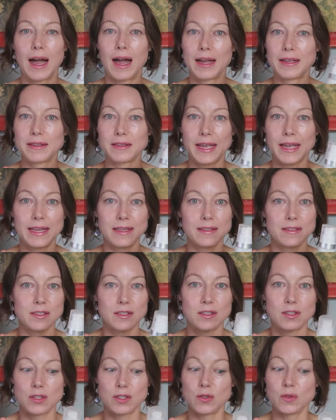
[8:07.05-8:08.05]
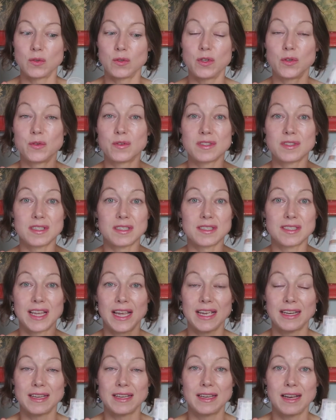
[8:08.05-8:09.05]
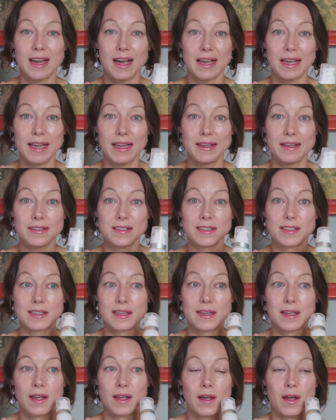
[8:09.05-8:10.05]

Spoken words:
I liked to use this at night,